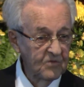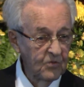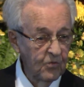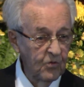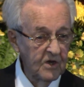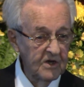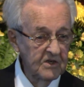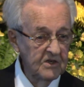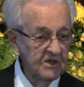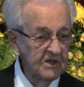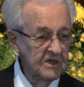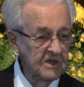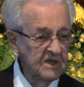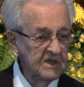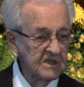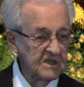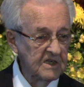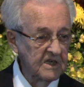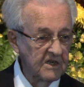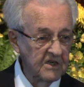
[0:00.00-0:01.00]
What
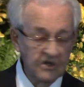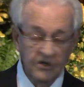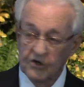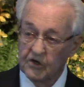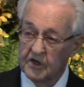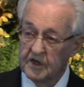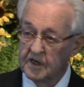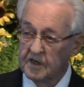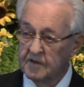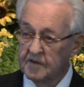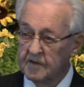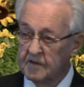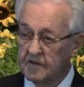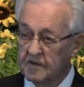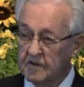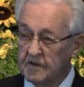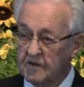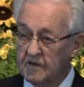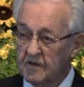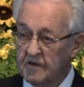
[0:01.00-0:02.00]
good's it doing?
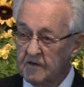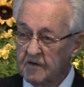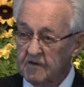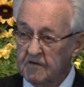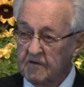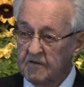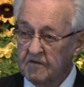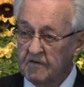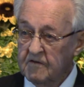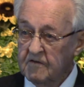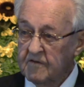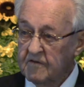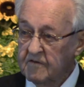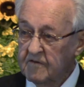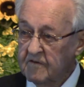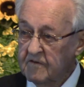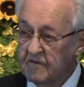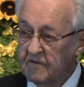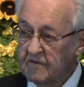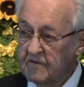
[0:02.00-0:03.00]

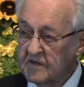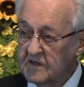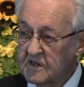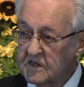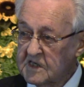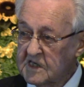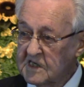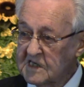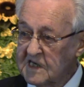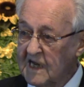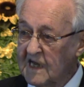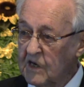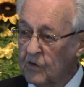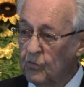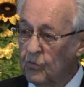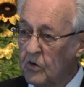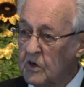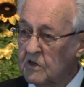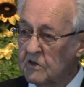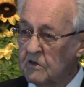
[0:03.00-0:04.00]
It's just like
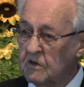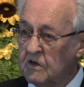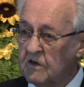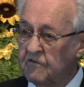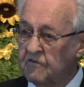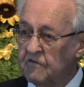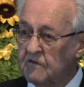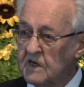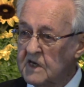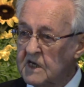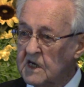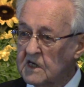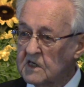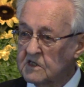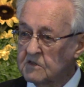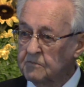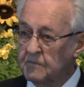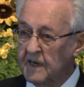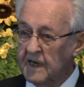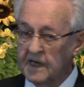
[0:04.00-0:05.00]
water off of a
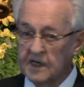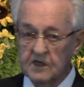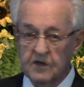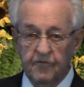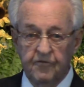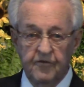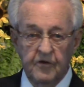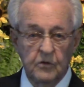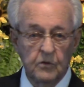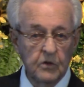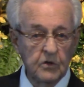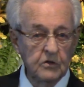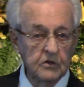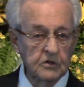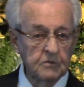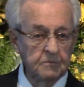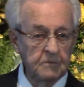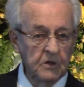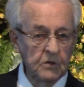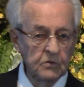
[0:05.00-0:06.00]
duck's back to folk who're
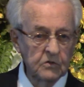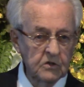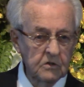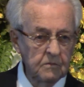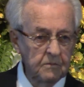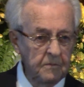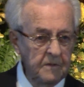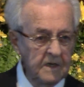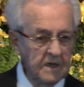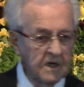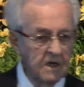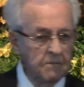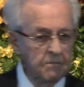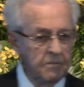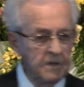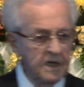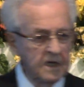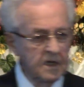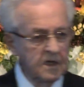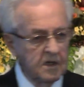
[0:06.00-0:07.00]
supposed to be
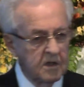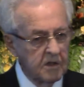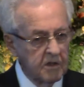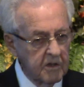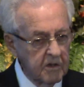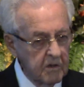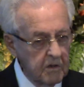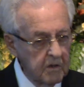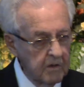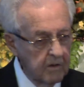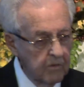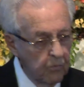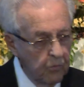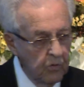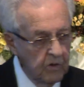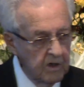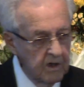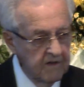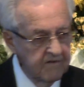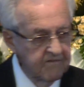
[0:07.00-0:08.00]
committed to the
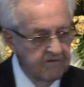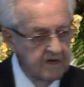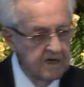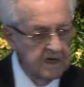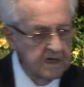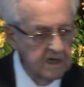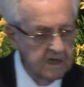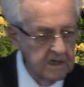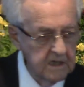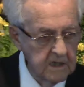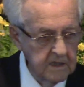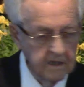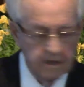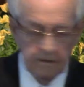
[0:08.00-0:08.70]
will of God